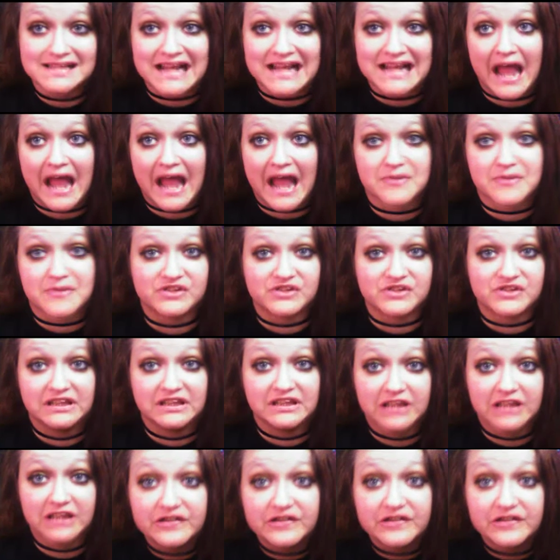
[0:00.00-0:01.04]
and I absolutely
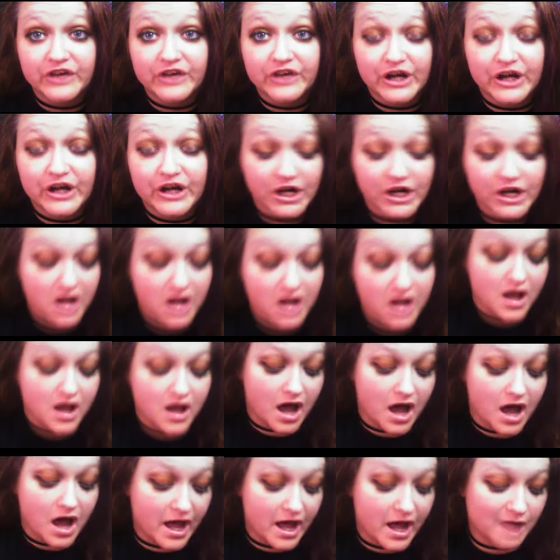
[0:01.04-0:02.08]
love her.
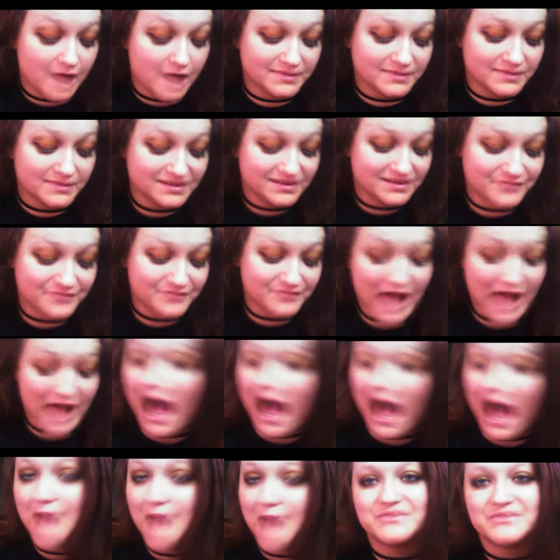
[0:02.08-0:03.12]

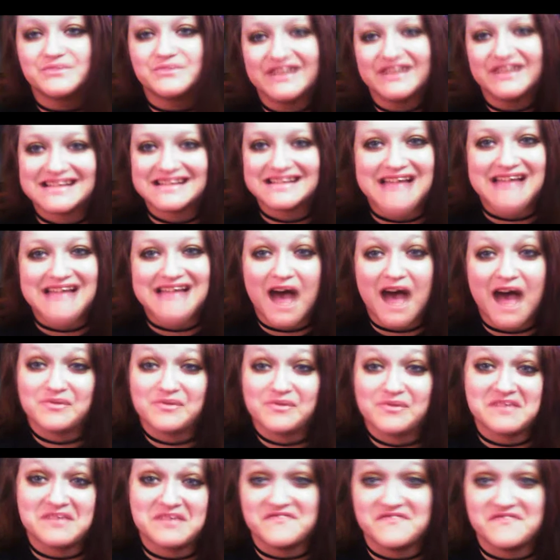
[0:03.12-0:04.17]
I'm gonna stop with
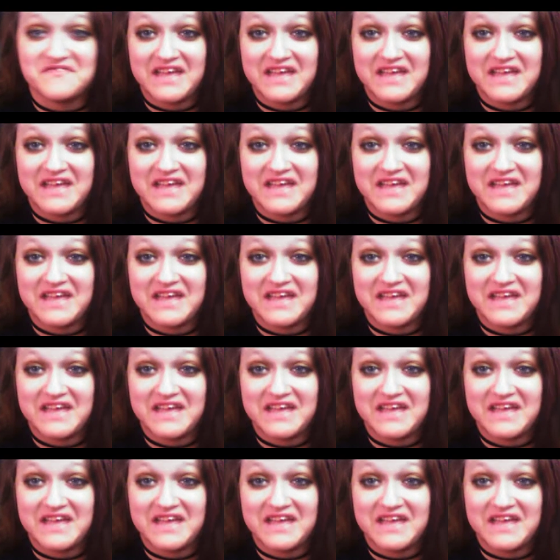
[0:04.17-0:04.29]
my